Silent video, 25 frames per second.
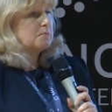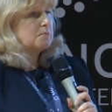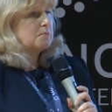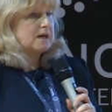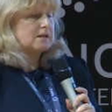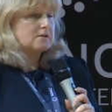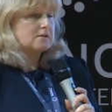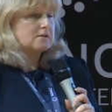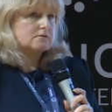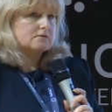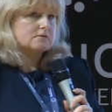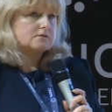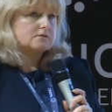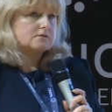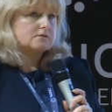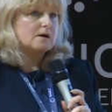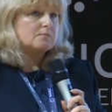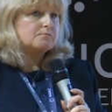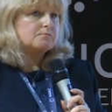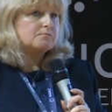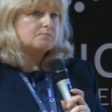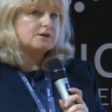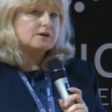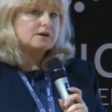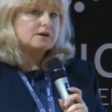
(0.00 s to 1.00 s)
But the
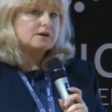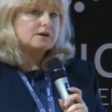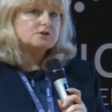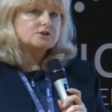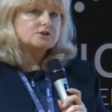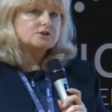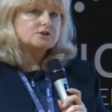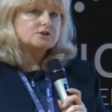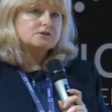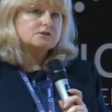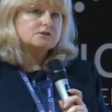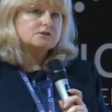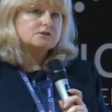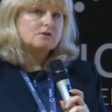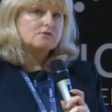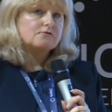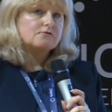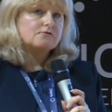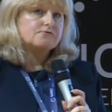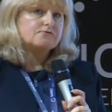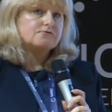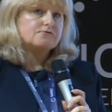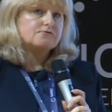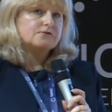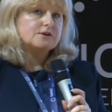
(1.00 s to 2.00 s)
application
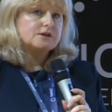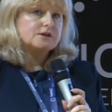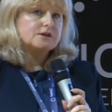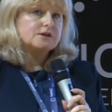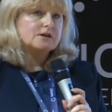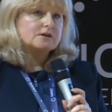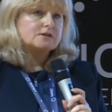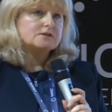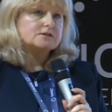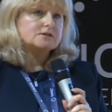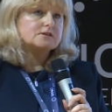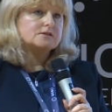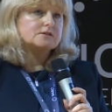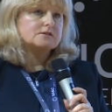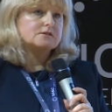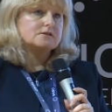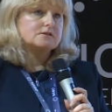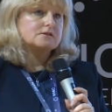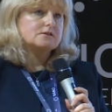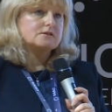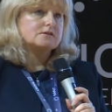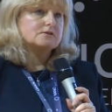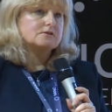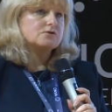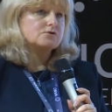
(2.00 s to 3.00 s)
of fillers
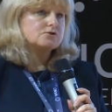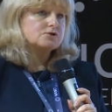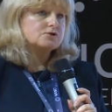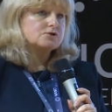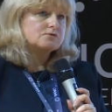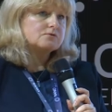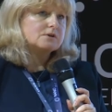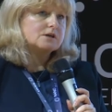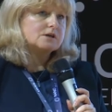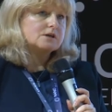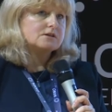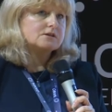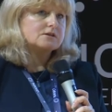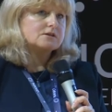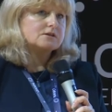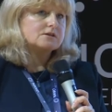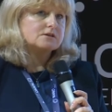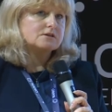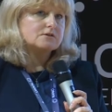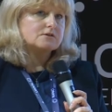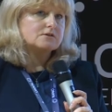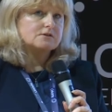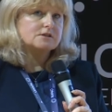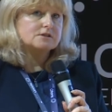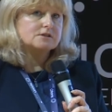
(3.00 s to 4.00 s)
uh, usually
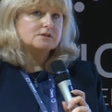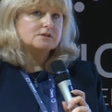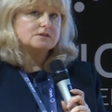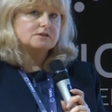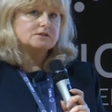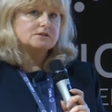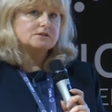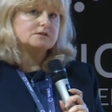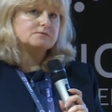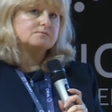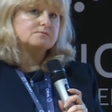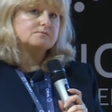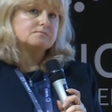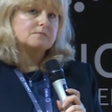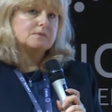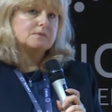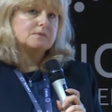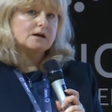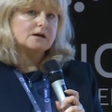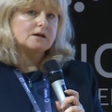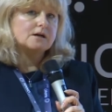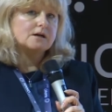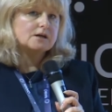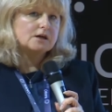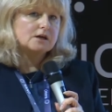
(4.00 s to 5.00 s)
decreases the
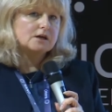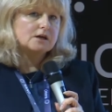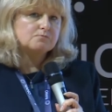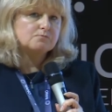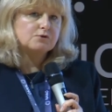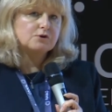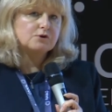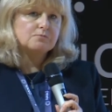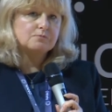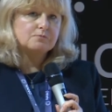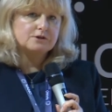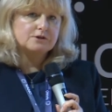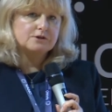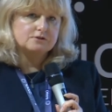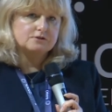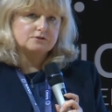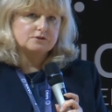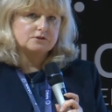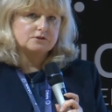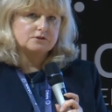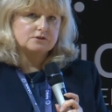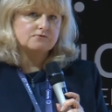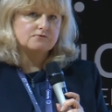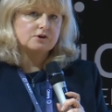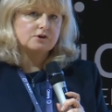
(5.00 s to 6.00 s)
mechanical
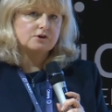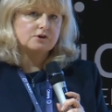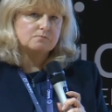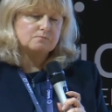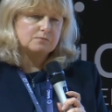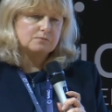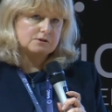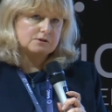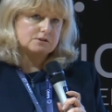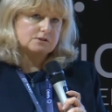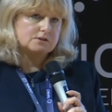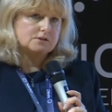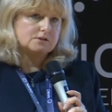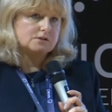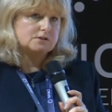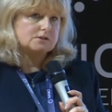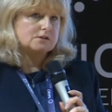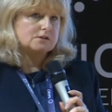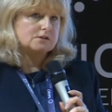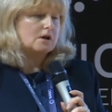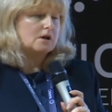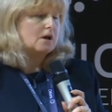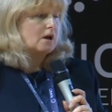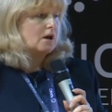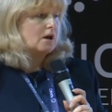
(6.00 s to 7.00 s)
properties of
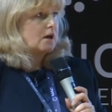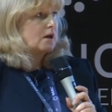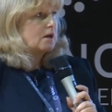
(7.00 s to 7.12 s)
composites.